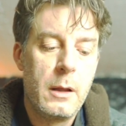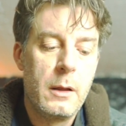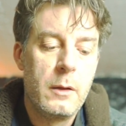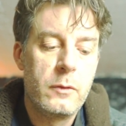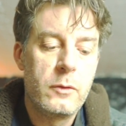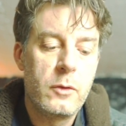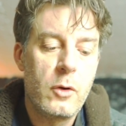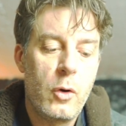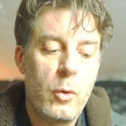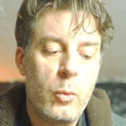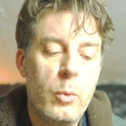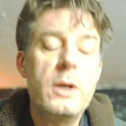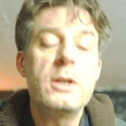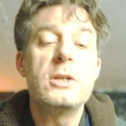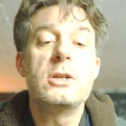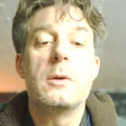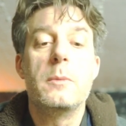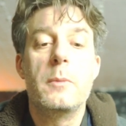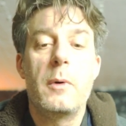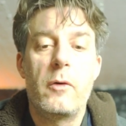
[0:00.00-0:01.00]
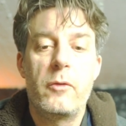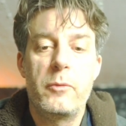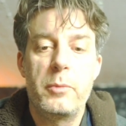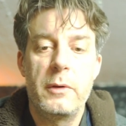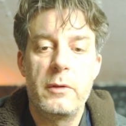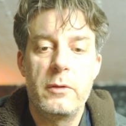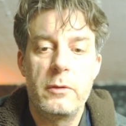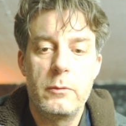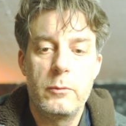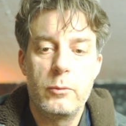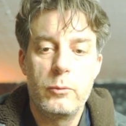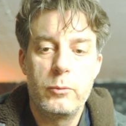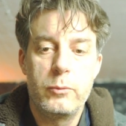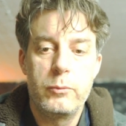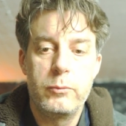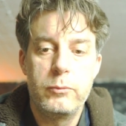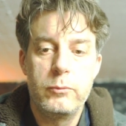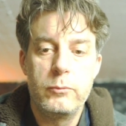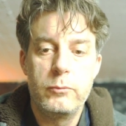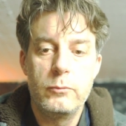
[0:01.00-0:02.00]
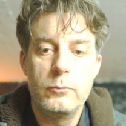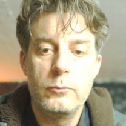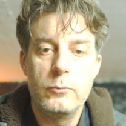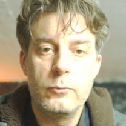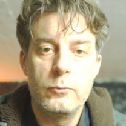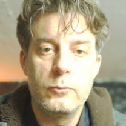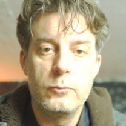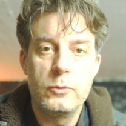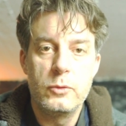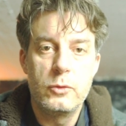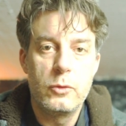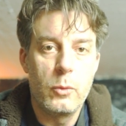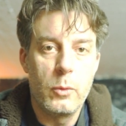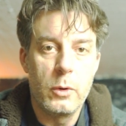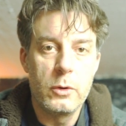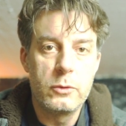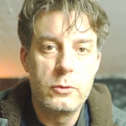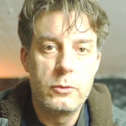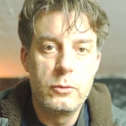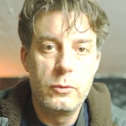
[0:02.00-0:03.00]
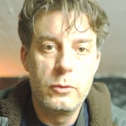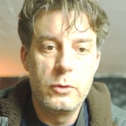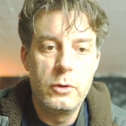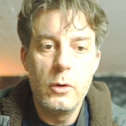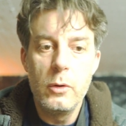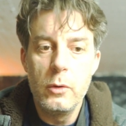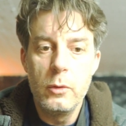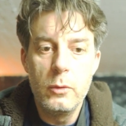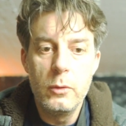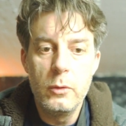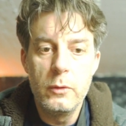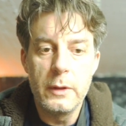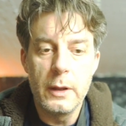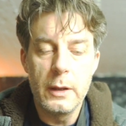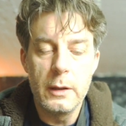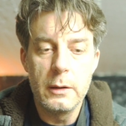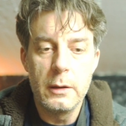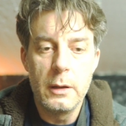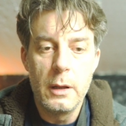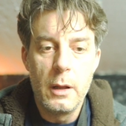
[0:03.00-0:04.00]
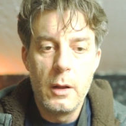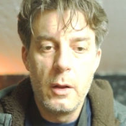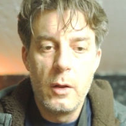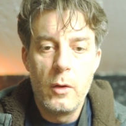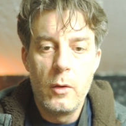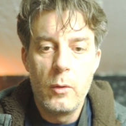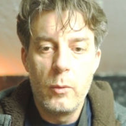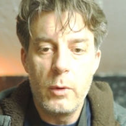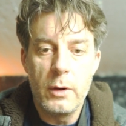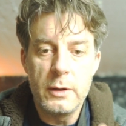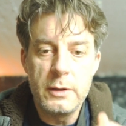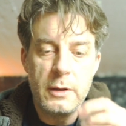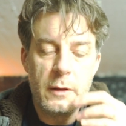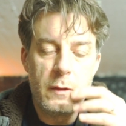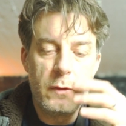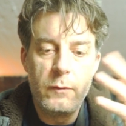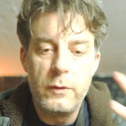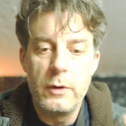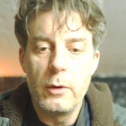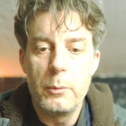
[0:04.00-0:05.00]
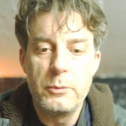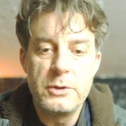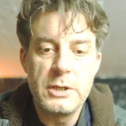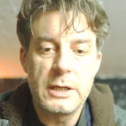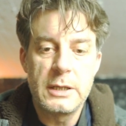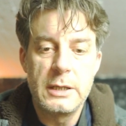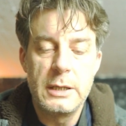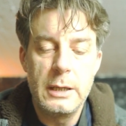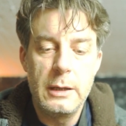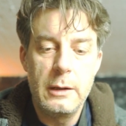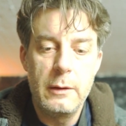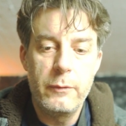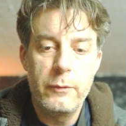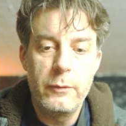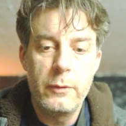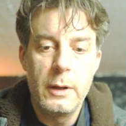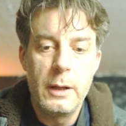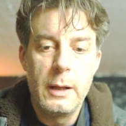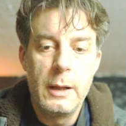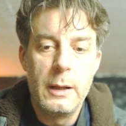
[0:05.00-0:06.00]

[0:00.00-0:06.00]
So which mouthpiece do you want to use, and what is the objective?